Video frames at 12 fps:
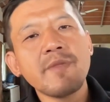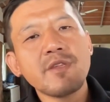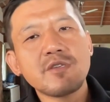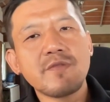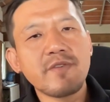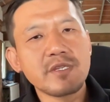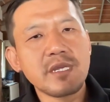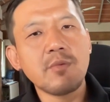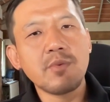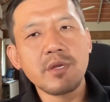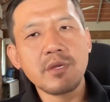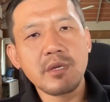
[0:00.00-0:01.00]
So, for
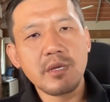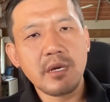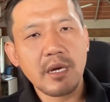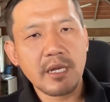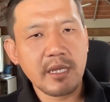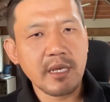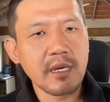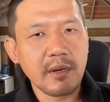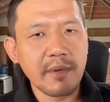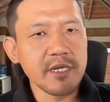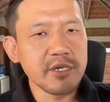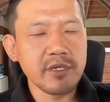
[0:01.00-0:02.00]
example, when I think I
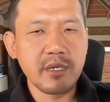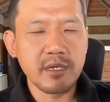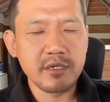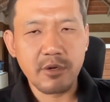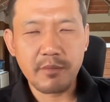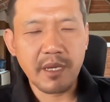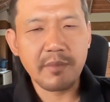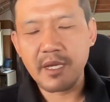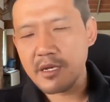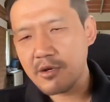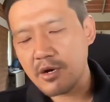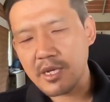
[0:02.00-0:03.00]
mentioned this, or maybe
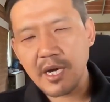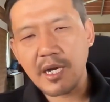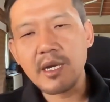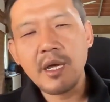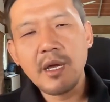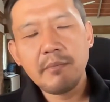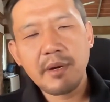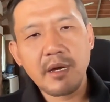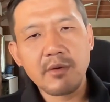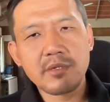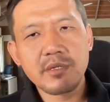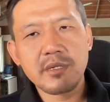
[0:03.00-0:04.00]
it got cut, but
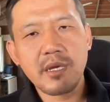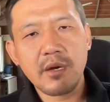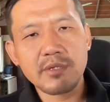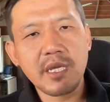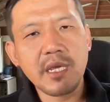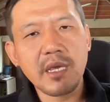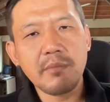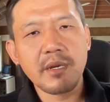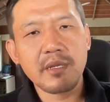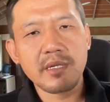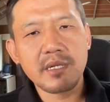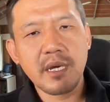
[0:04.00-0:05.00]
I was thinking
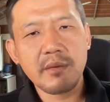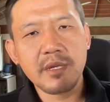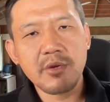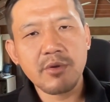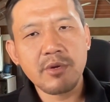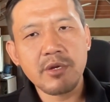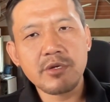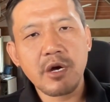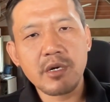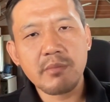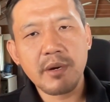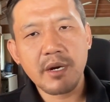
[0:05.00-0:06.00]
about the time that you
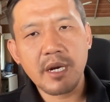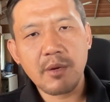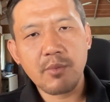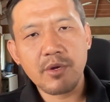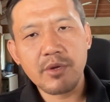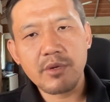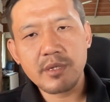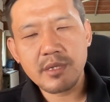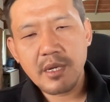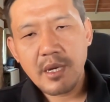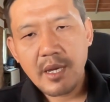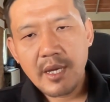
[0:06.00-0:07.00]
talked about, like when you
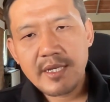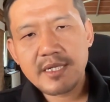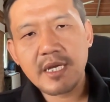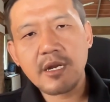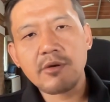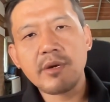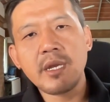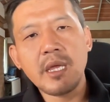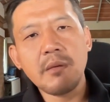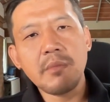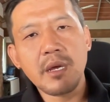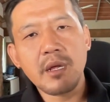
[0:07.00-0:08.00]
sent out an
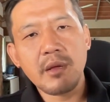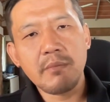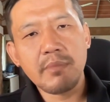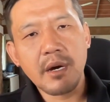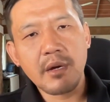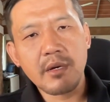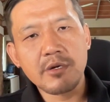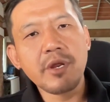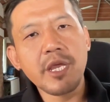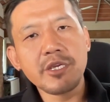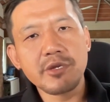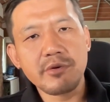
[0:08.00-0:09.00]
email about a
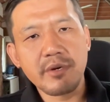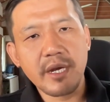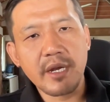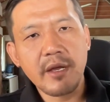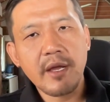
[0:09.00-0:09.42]
donation, right?